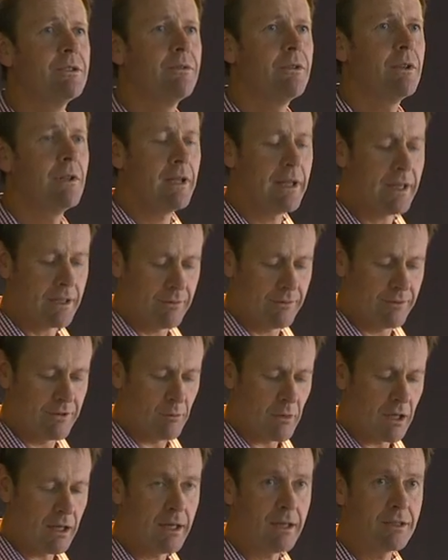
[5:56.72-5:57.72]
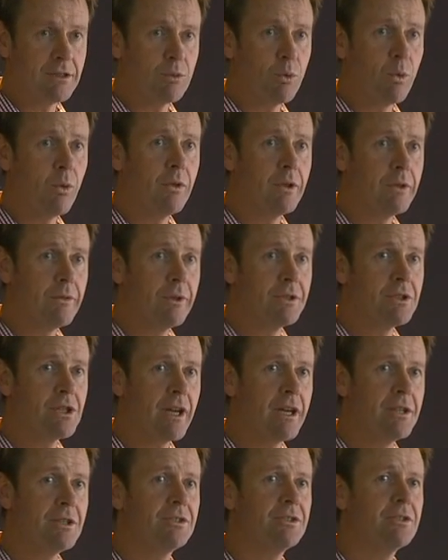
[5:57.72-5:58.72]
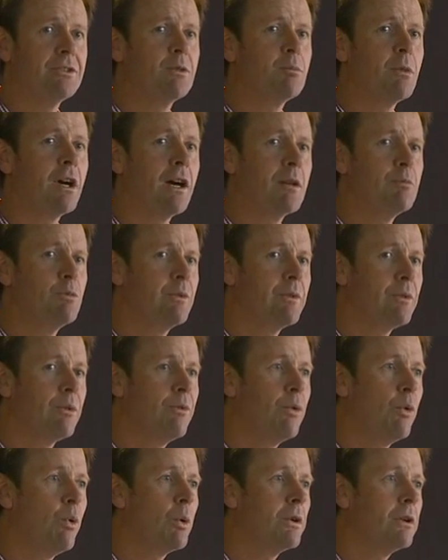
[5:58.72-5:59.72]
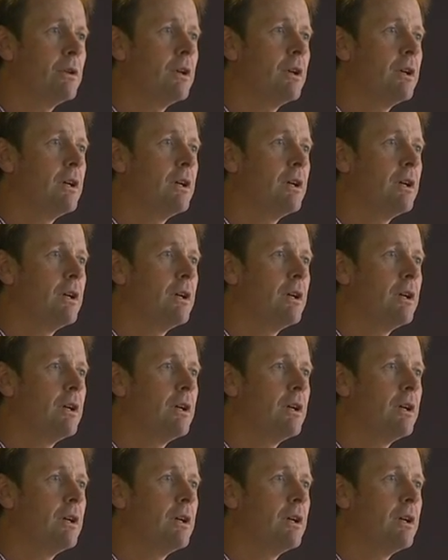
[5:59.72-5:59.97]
of the lack of demand, or the changes in demand moving forward.